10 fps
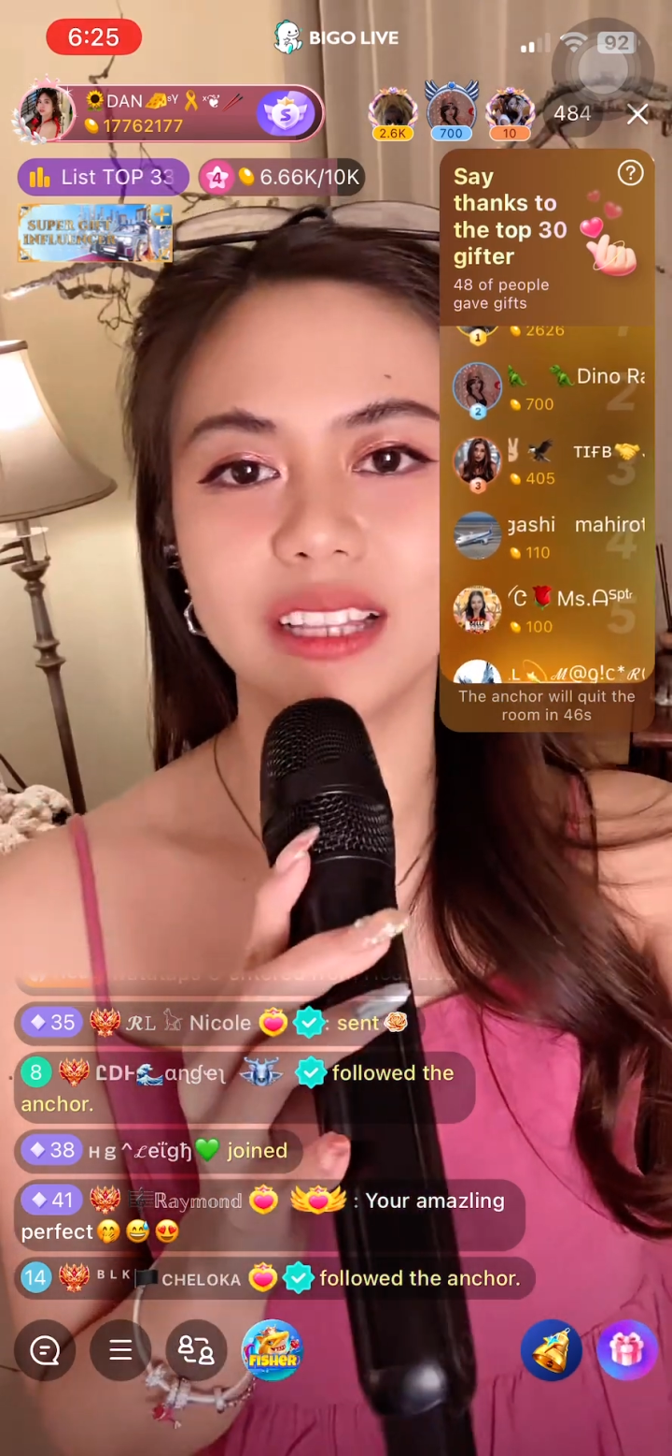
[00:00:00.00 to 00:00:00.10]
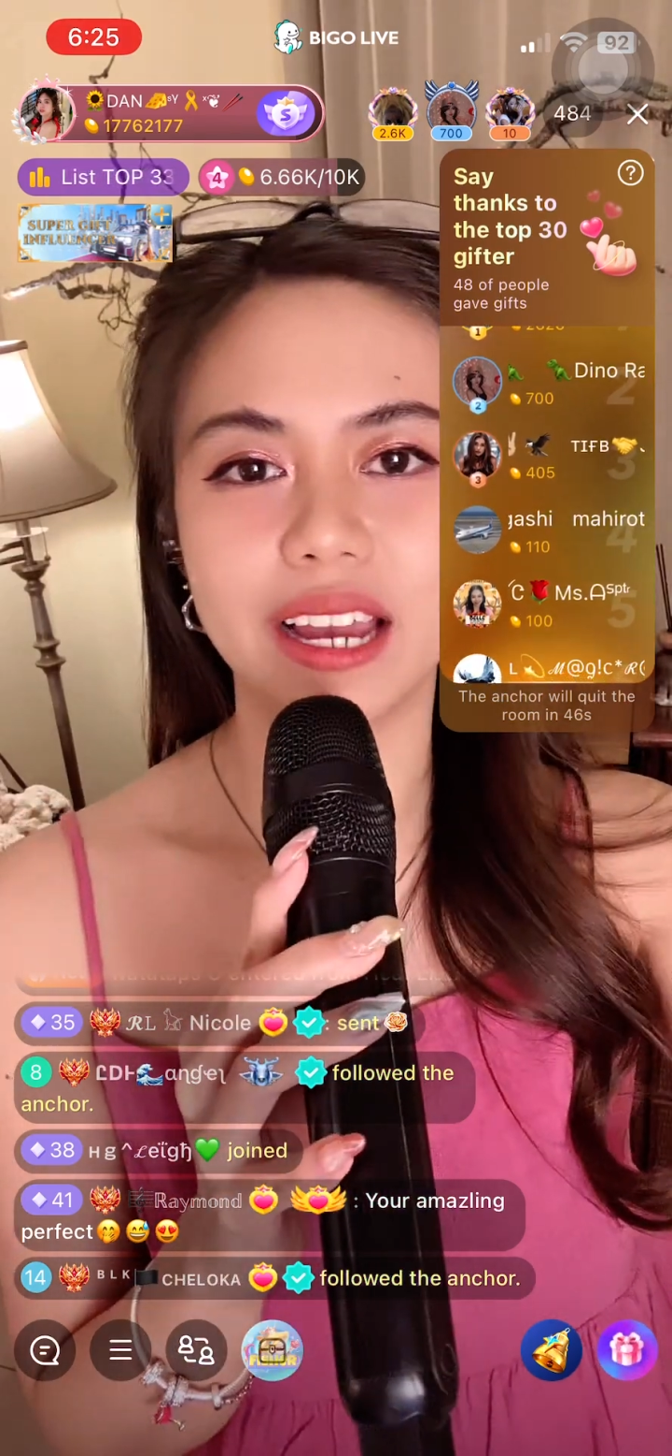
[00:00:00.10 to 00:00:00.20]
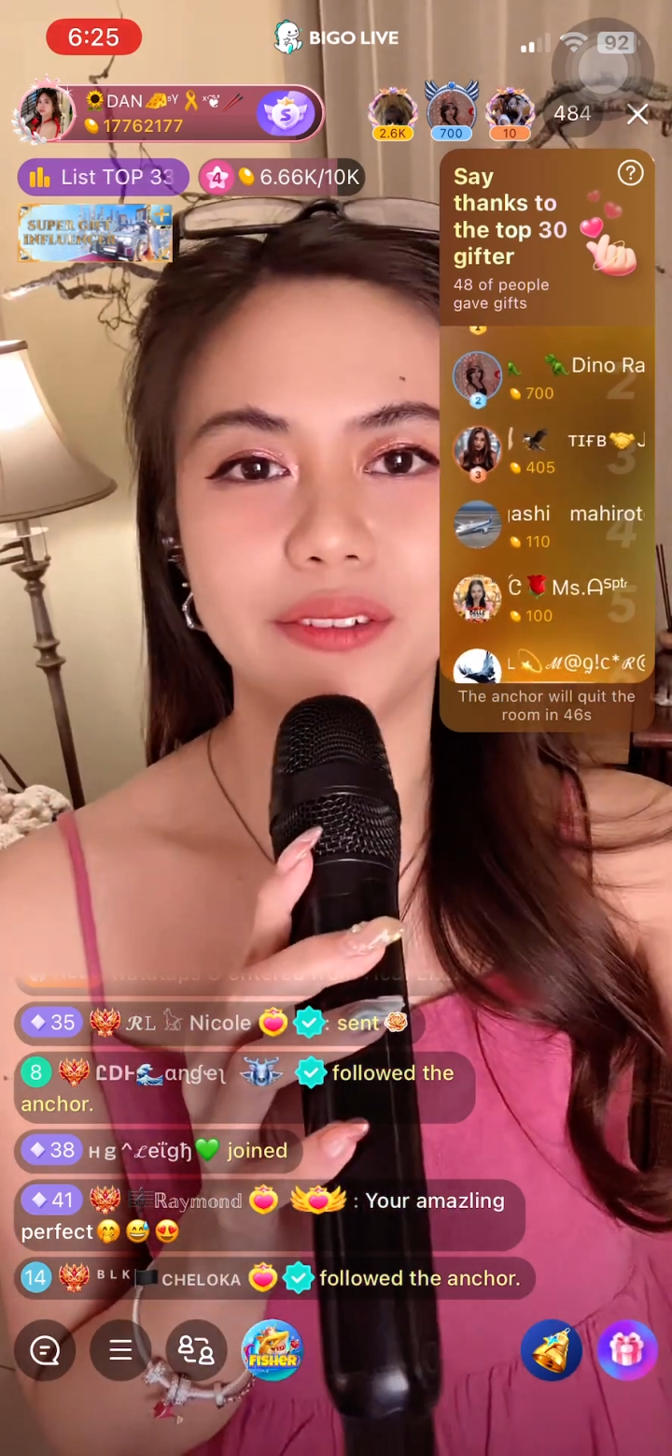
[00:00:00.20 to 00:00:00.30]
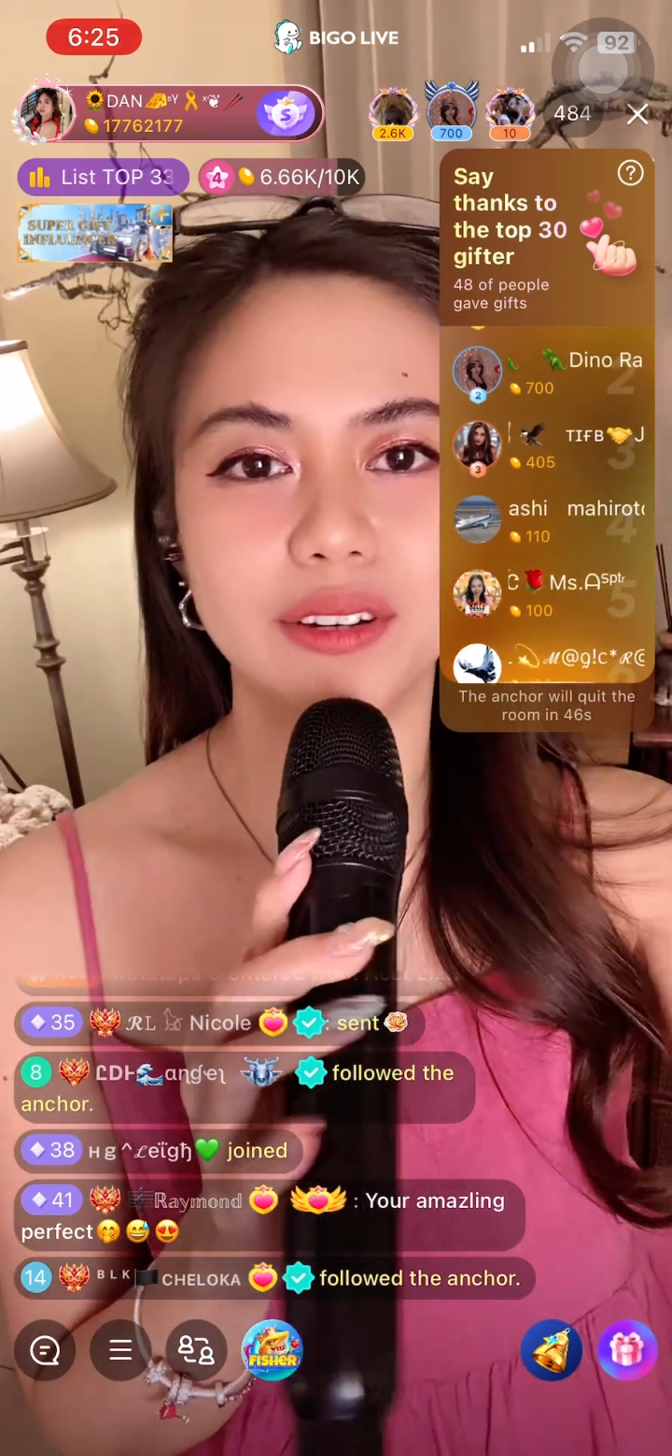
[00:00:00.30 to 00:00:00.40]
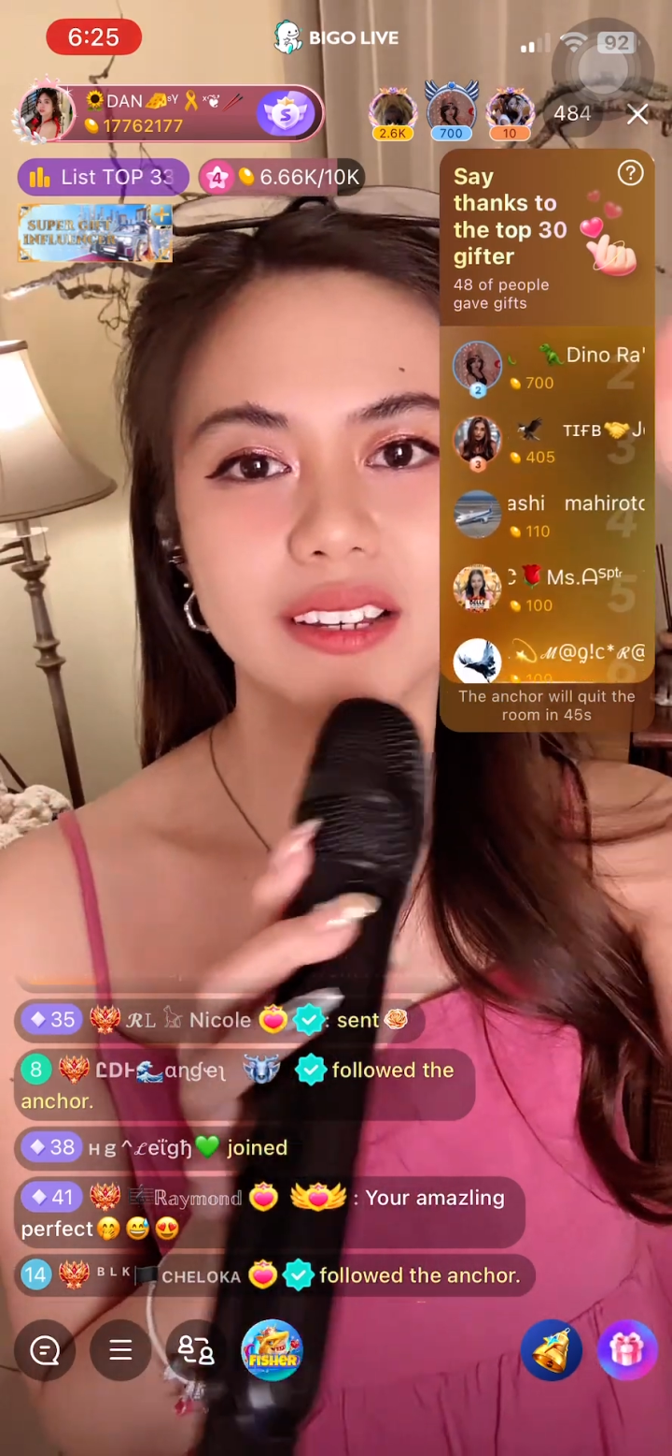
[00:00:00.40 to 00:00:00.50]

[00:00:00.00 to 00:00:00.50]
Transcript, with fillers: relived